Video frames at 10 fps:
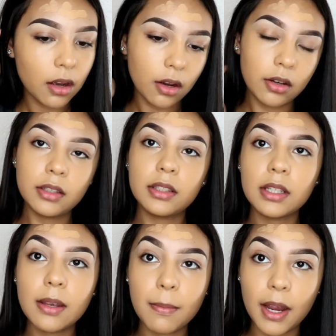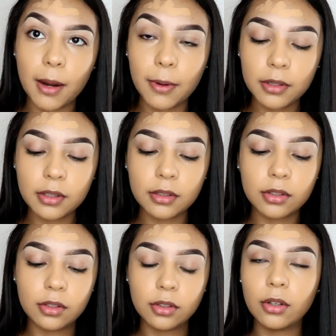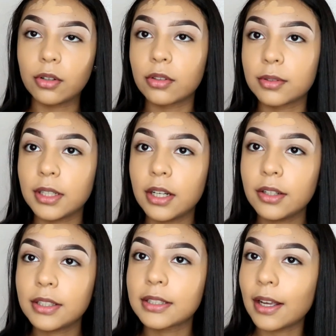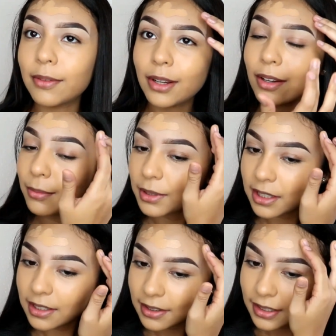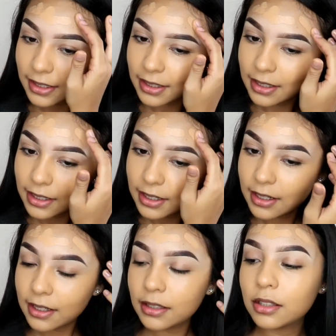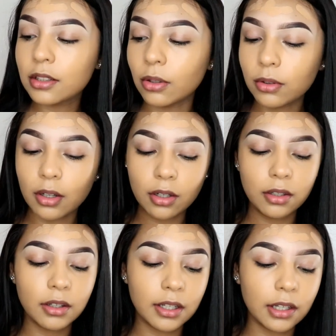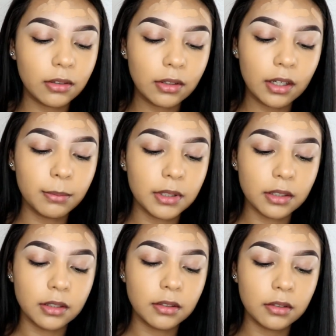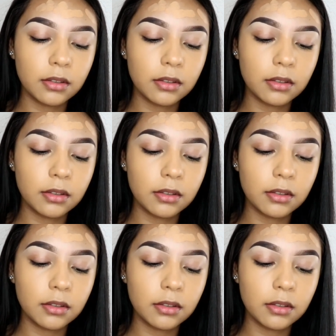Honestly, my eyebrows look so gross right now because I haven't got them done in so long. I need to go get them done.